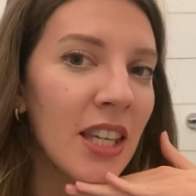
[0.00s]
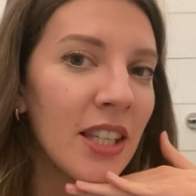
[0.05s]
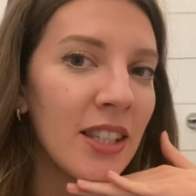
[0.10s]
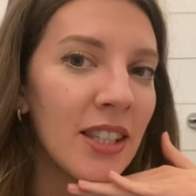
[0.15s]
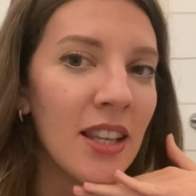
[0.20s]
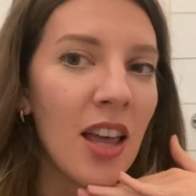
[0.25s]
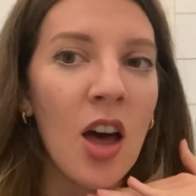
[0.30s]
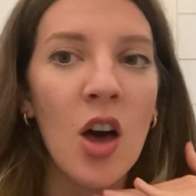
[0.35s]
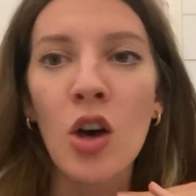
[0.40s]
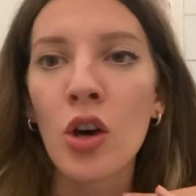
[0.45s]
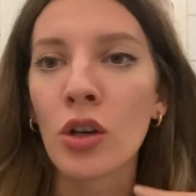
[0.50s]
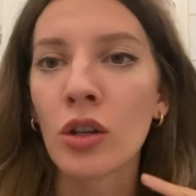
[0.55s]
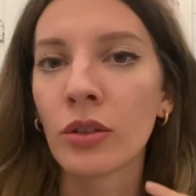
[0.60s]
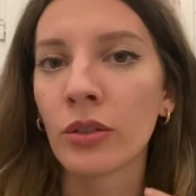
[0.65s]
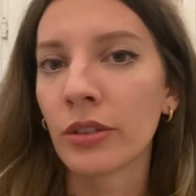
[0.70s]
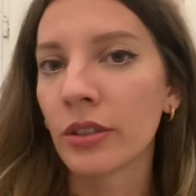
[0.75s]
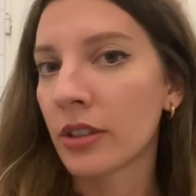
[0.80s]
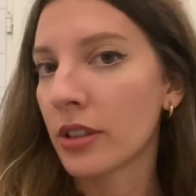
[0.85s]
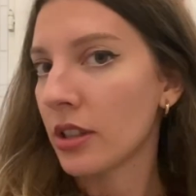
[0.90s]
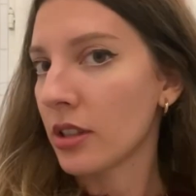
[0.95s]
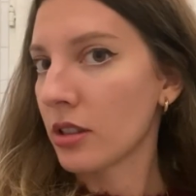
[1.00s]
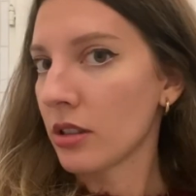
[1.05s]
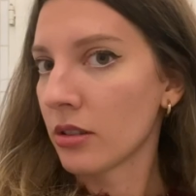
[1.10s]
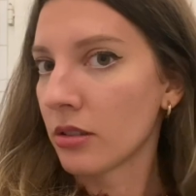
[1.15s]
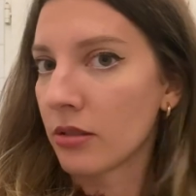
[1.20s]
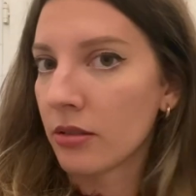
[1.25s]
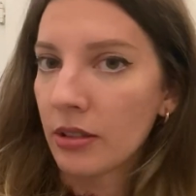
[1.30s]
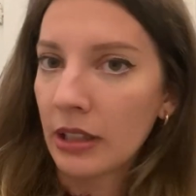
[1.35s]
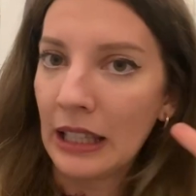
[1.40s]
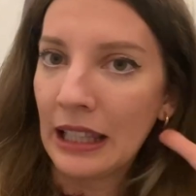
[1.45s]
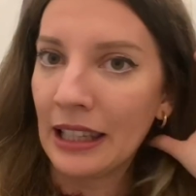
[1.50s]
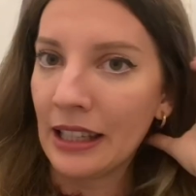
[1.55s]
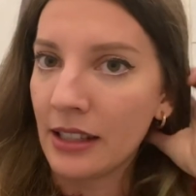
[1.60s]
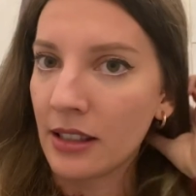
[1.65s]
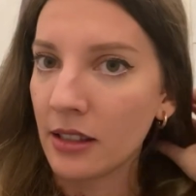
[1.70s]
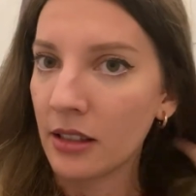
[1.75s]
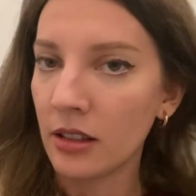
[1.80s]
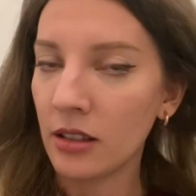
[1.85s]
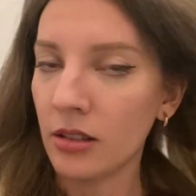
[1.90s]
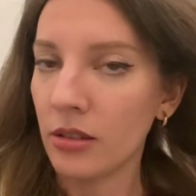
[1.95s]
is on, so
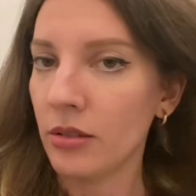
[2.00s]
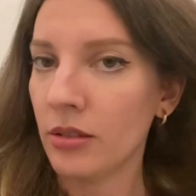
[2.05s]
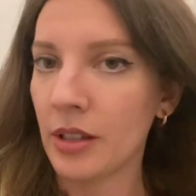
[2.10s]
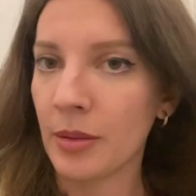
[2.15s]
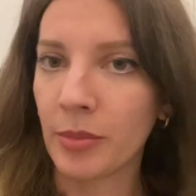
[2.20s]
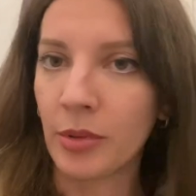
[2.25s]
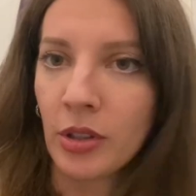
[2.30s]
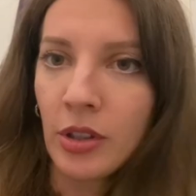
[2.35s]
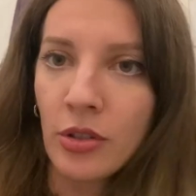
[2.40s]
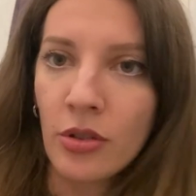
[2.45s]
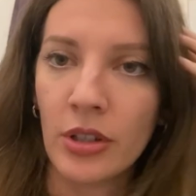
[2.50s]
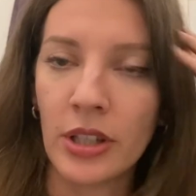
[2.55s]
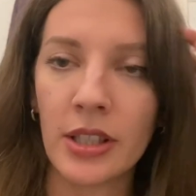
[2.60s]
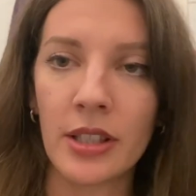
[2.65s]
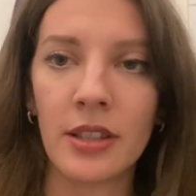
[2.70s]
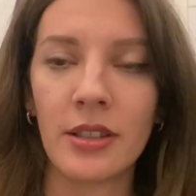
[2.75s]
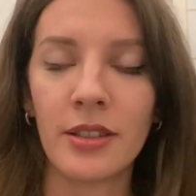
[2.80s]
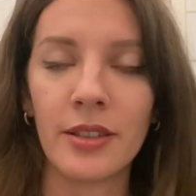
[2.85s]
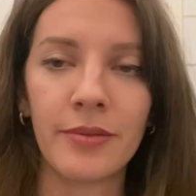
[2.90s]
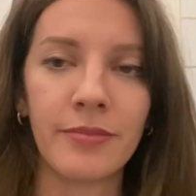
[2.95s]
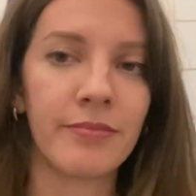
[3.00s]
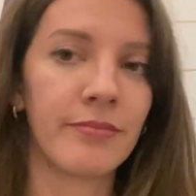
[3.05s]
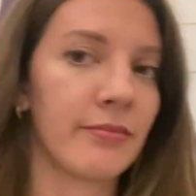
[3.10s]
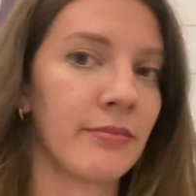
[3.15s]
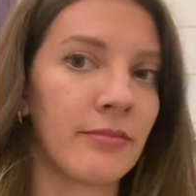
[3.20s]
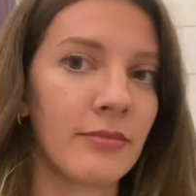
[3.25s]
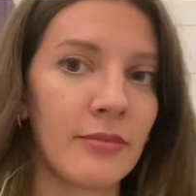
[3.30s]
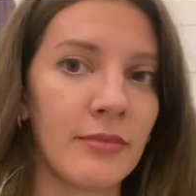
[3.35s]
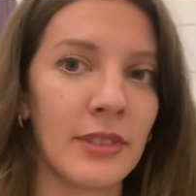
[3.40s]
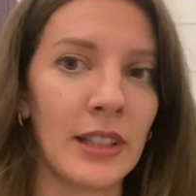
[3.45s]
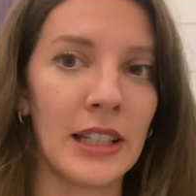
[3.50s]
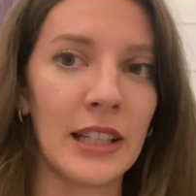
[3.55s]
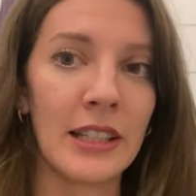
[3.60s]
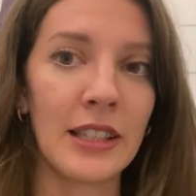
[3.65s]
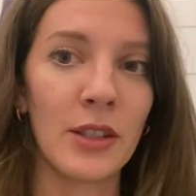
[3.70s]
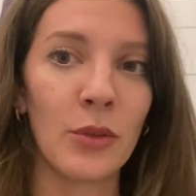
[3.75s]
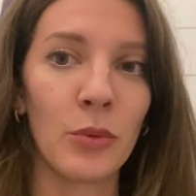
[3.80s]
let's go. I'm gonna dress. Let's see